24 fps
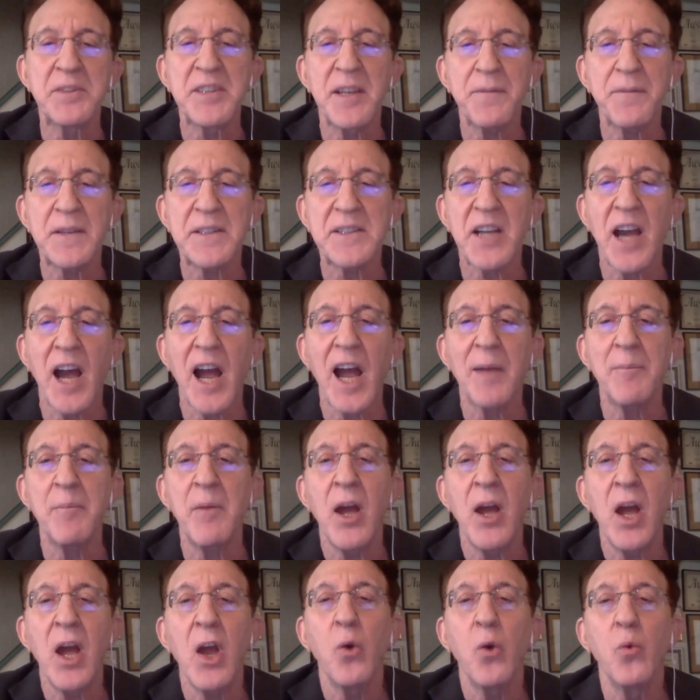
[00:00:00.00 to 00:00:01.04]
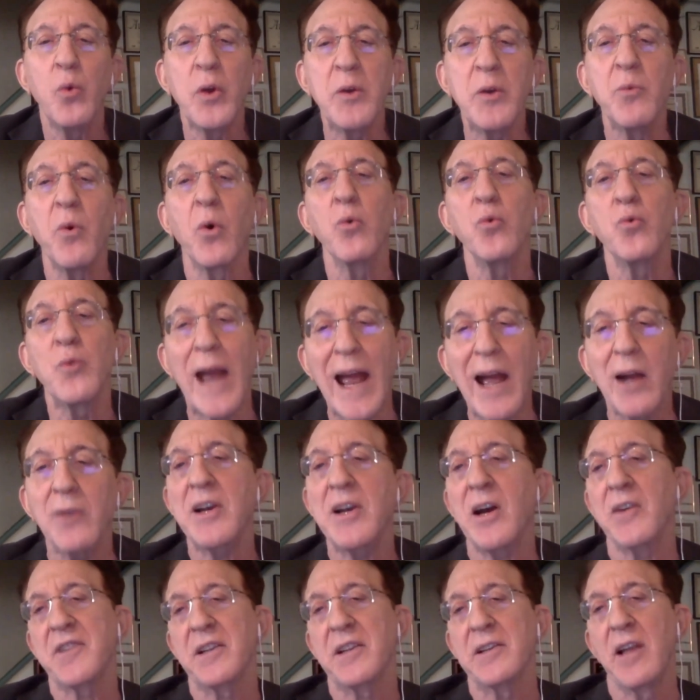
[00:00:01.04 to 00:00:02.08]
Pacific Time, we will
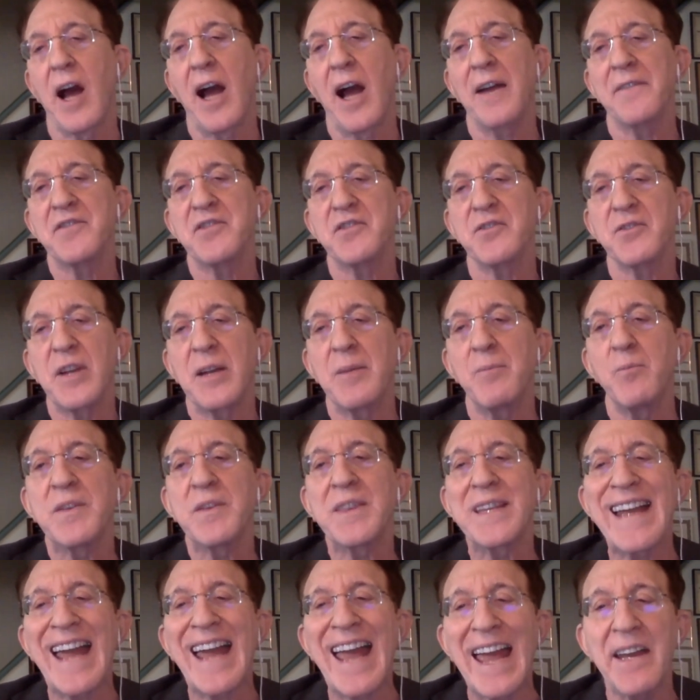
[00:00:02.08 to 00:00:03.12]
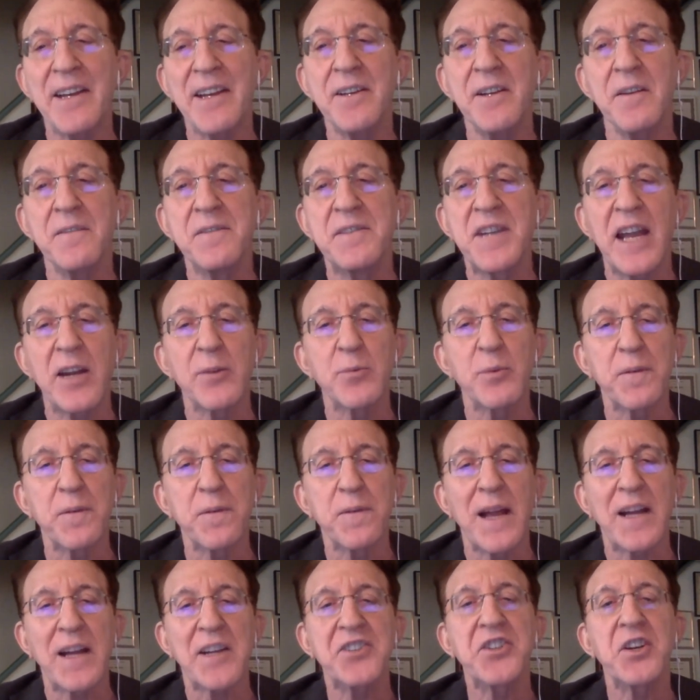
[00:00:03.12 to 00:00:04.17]
round out the live stream with an end-of-day
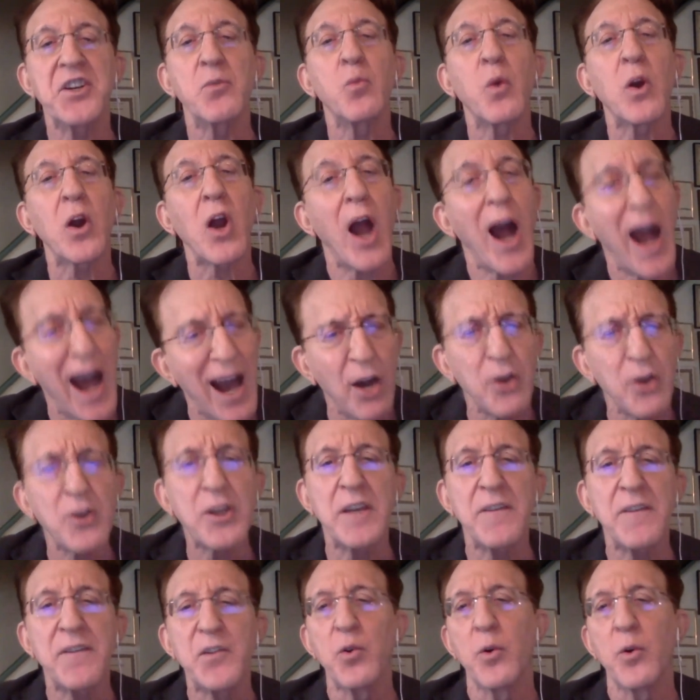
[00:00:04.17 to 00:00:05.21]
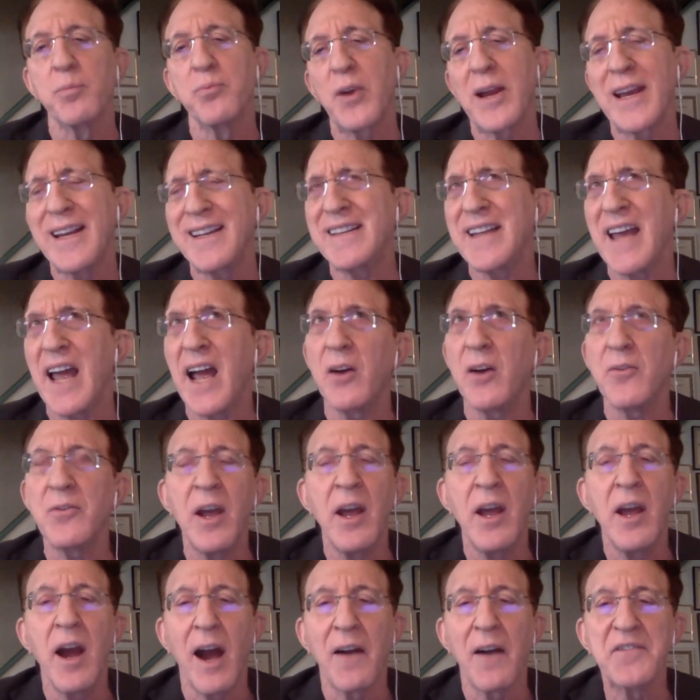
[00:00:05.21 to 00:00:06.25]
reflection where I'll give you a
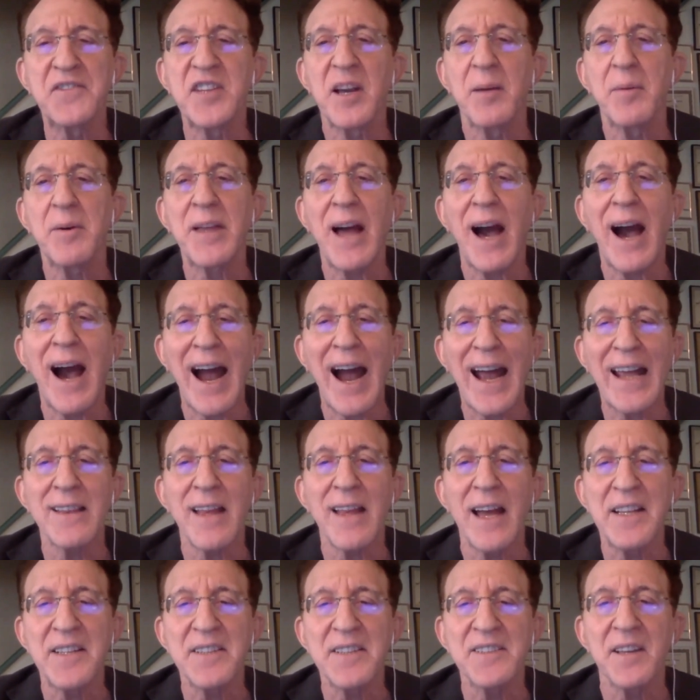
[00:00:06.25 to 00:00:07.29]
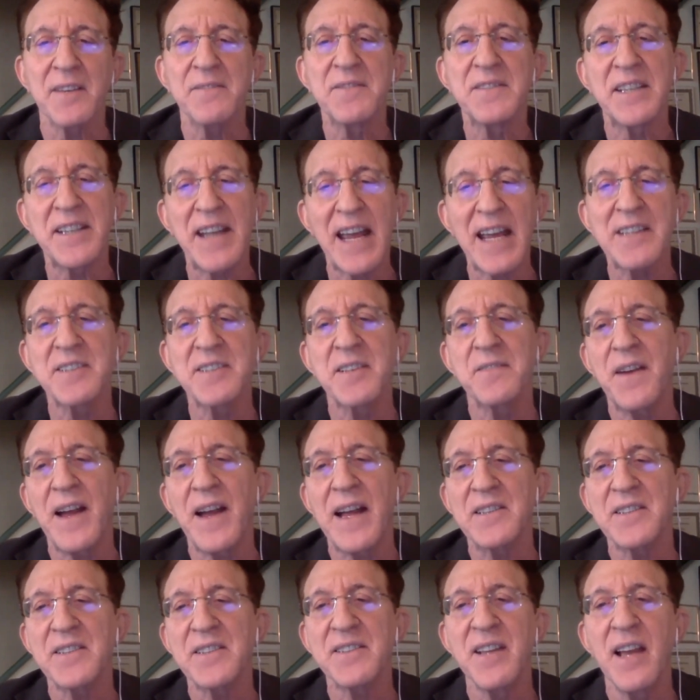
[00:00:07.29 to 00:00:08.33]
breakdown of some of the highlights of today's
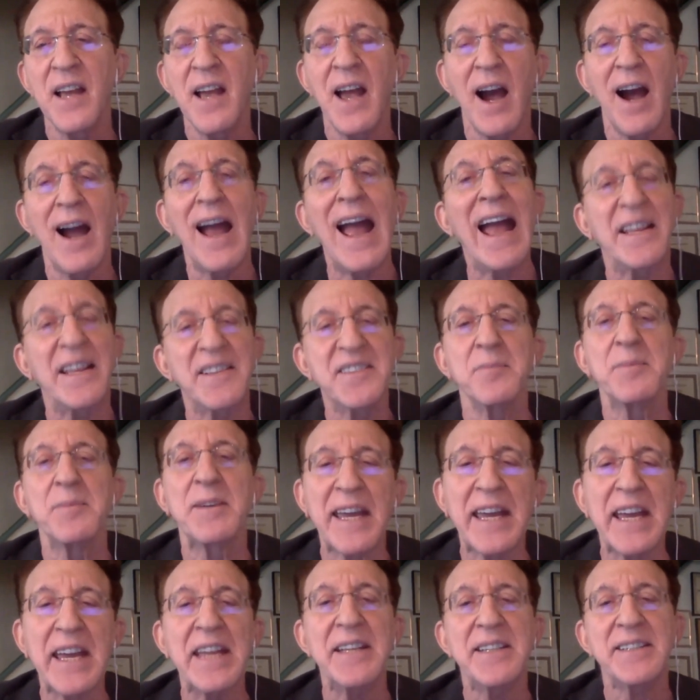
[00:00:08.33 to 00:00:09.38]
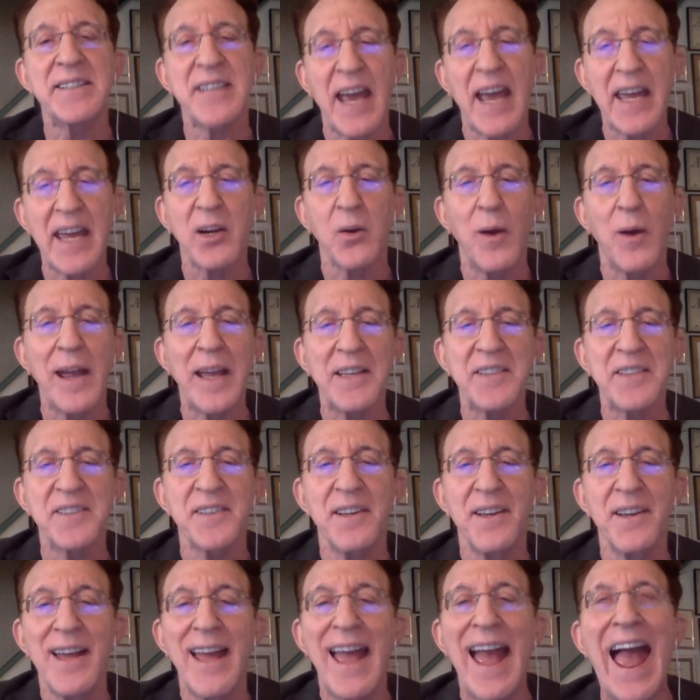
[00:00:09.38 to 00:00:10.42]
events and some key
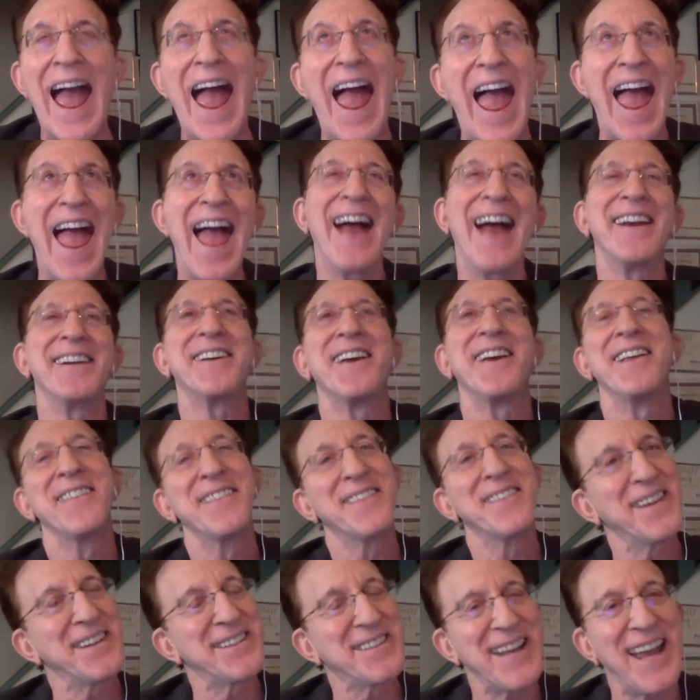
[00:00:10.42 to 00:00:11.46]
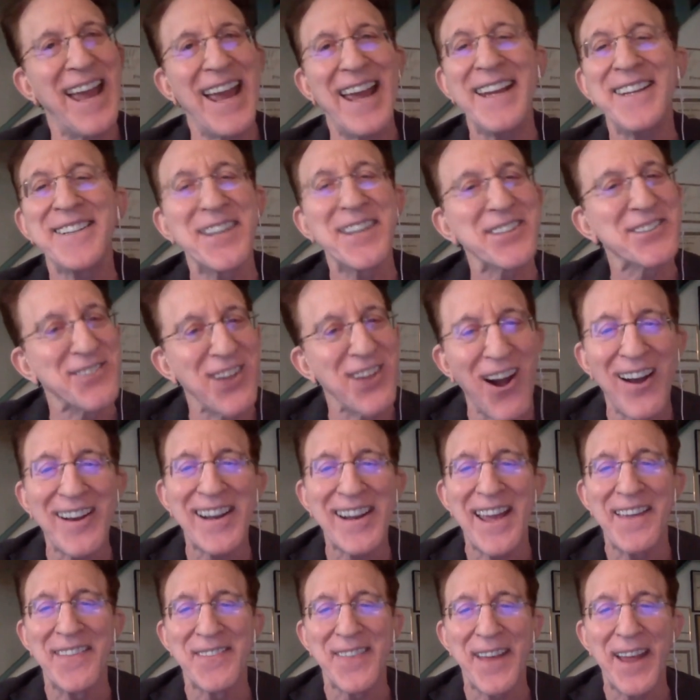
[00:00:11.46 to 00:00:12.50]
takeaways. And the day does
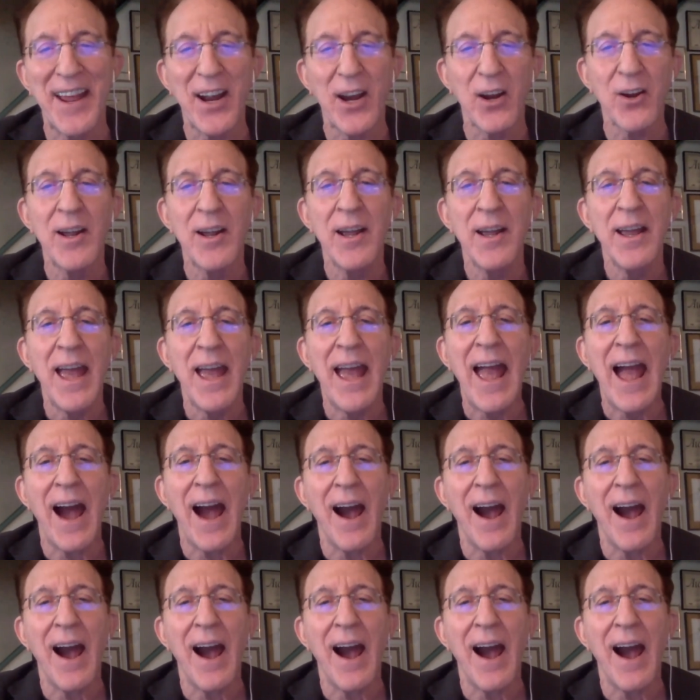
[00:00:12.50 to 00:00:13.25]
not end there.